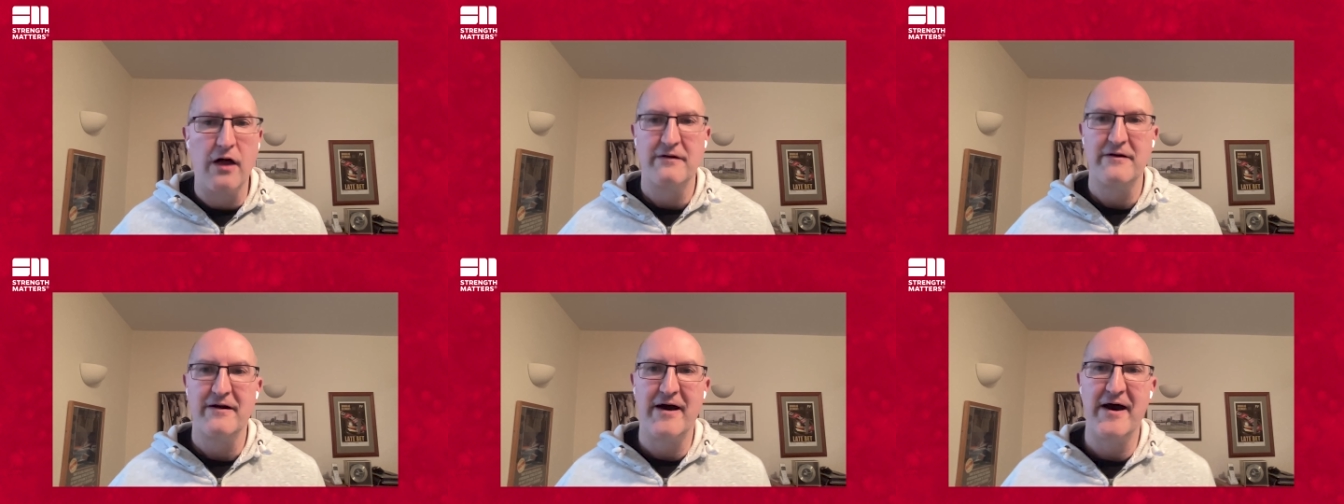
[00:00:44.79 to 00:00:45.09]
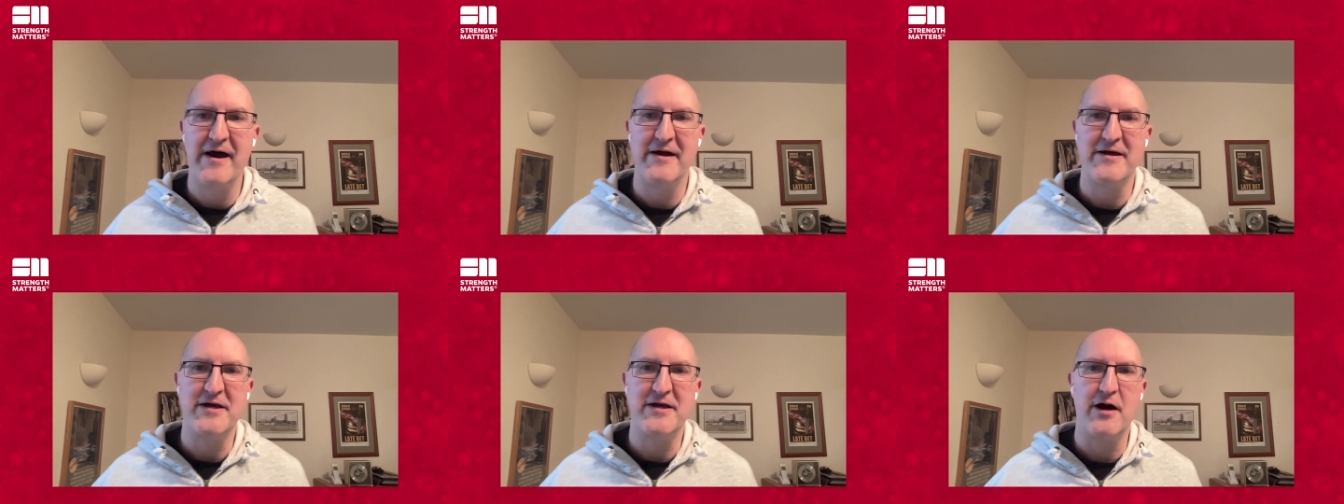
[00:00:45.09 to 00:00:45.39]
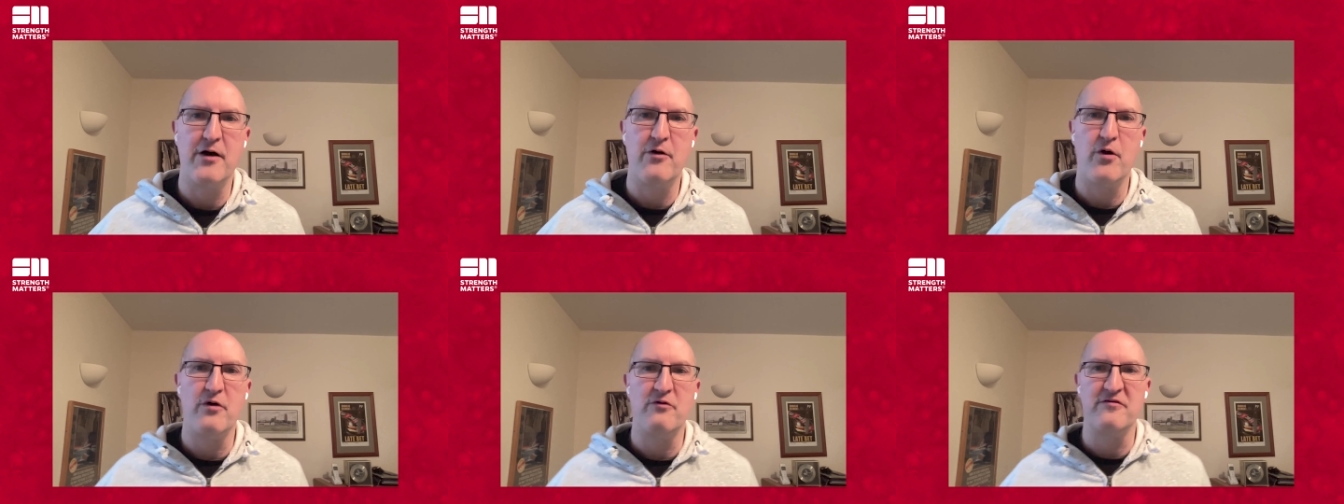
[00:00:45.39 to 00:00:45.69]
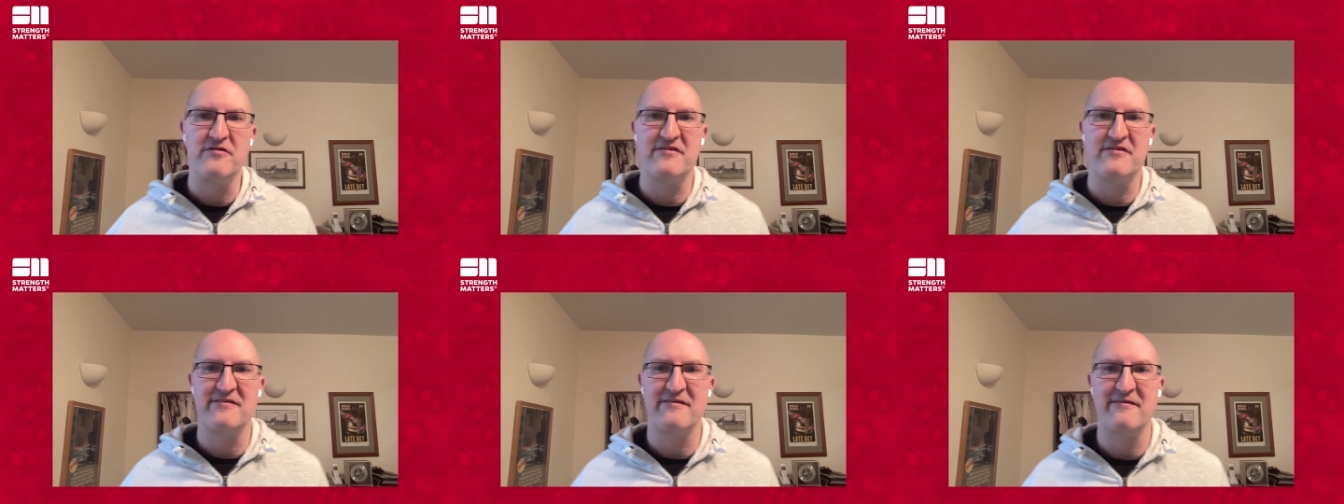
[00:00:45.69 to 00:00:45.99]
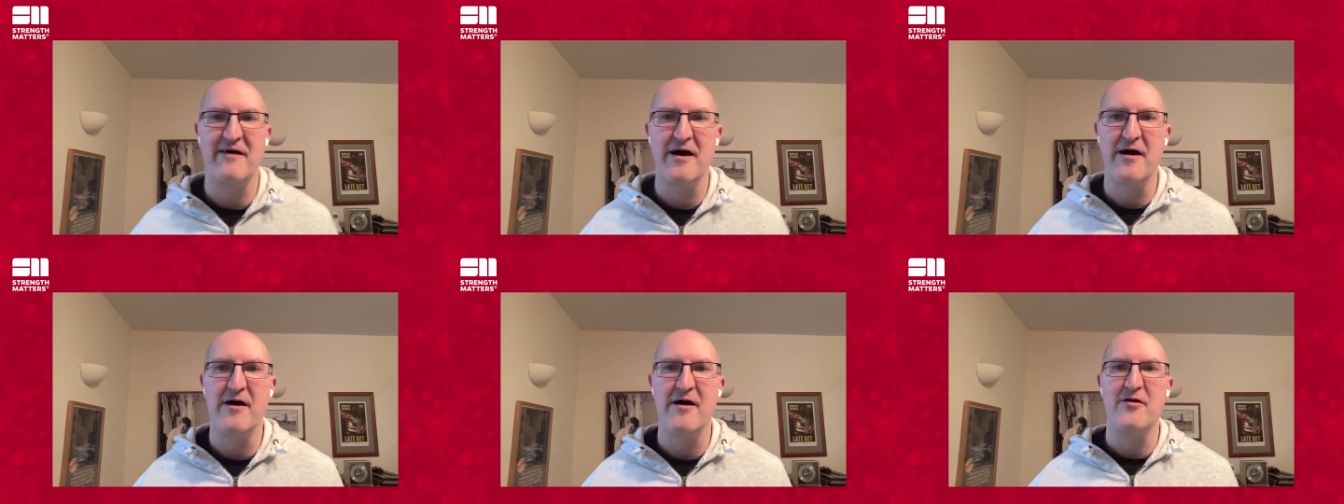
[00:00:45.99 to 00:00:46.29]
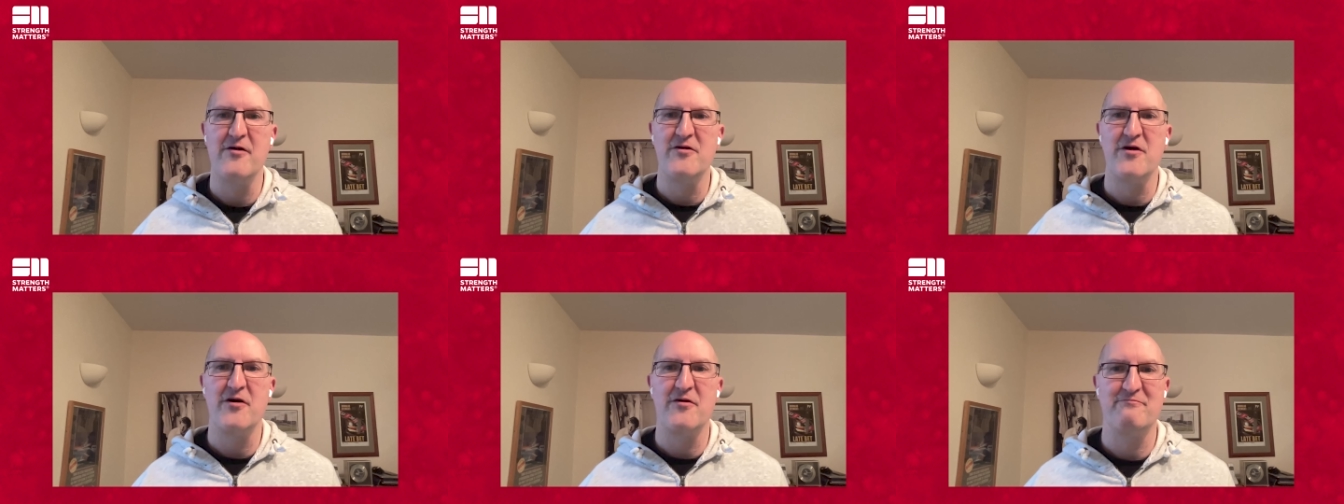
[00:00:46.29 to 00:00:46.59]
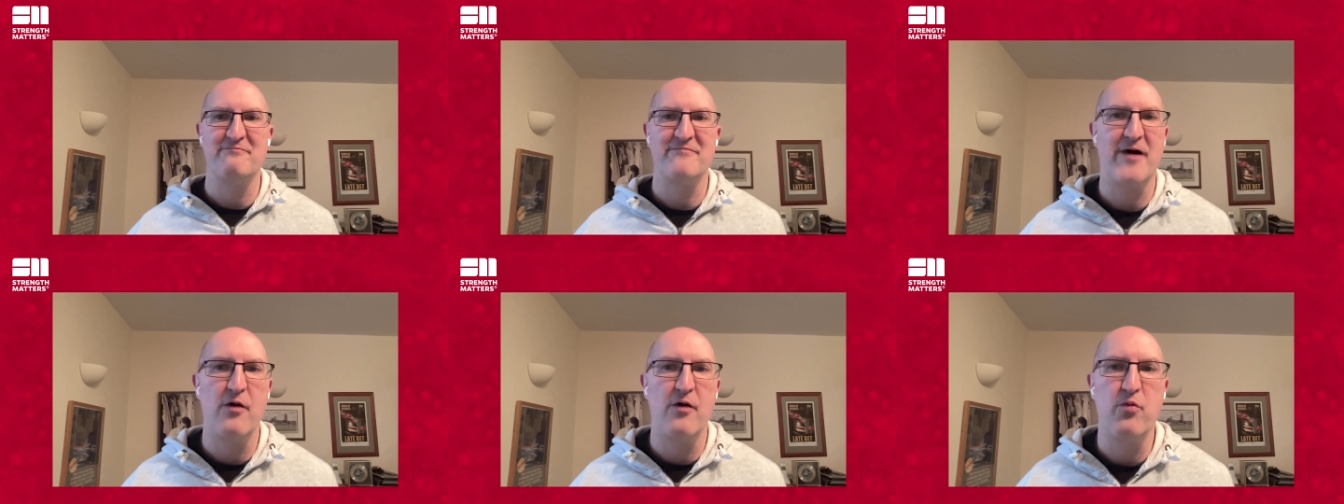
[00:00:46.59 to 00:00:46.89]
Uh, you know, I was, uh,
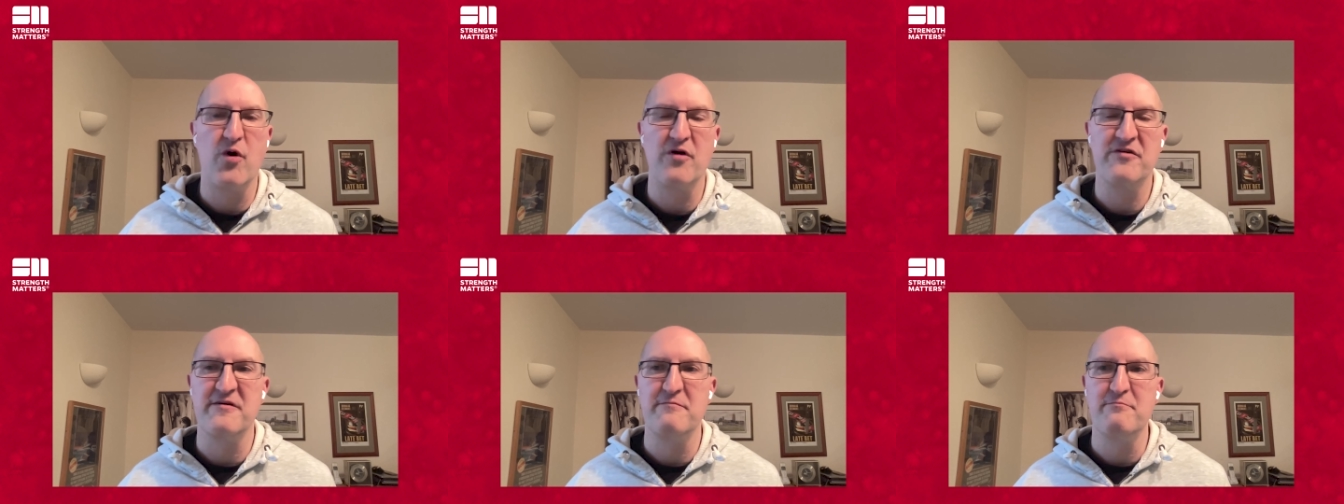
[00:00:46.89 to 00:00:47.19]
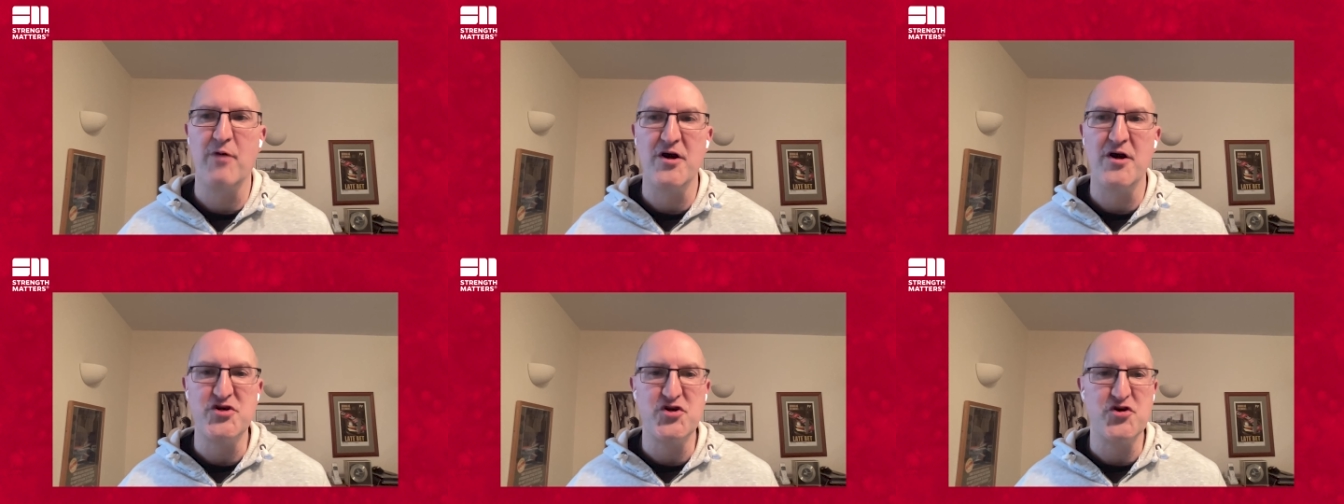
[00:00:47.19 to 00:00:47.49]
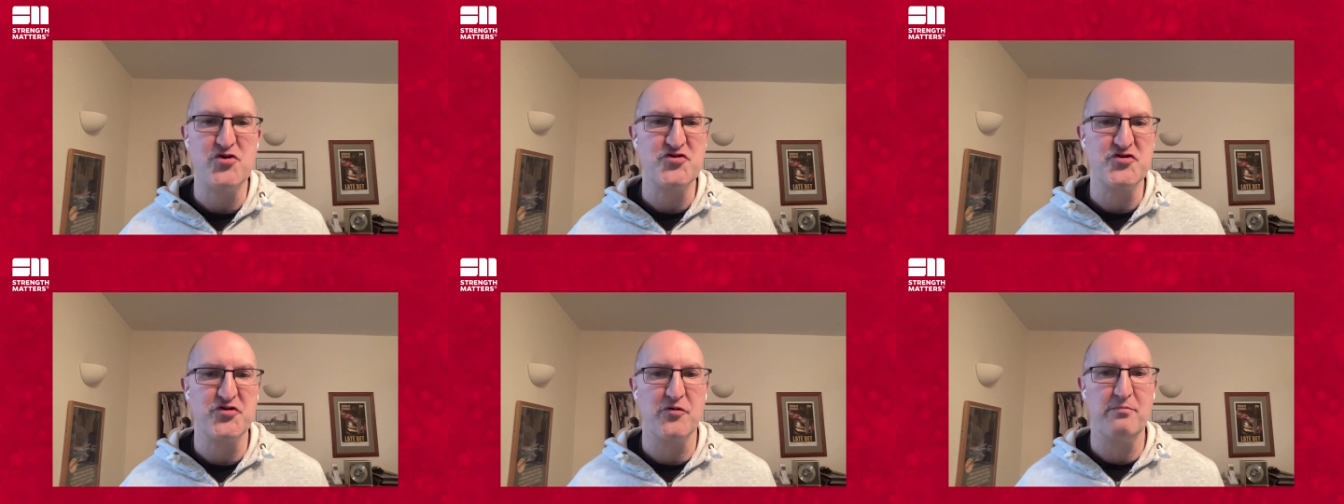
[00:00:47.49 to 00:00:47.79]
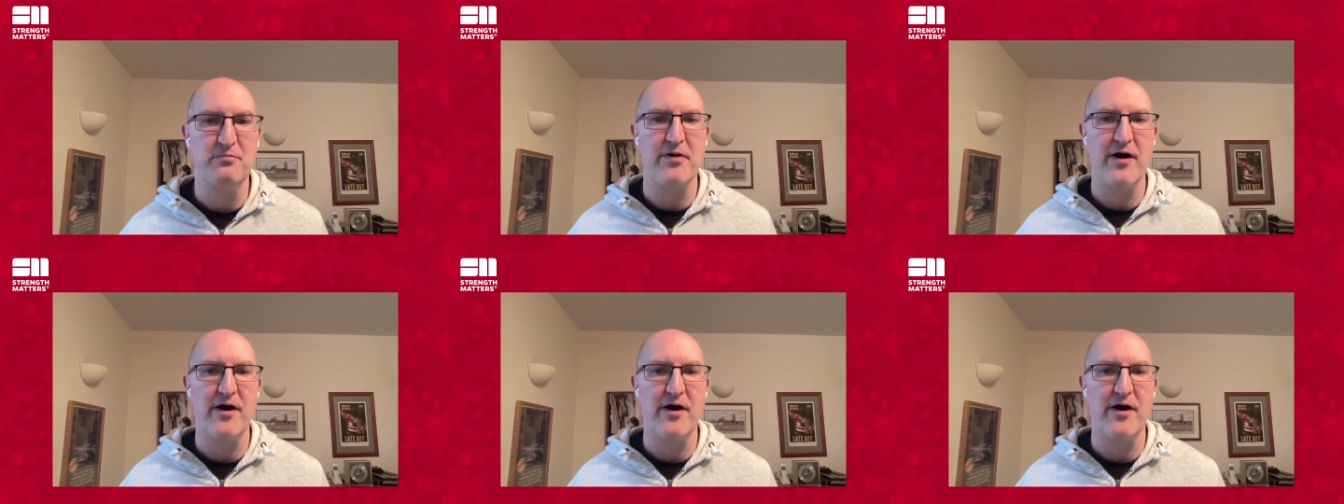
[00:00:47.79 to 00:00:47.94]
I wasn't my usual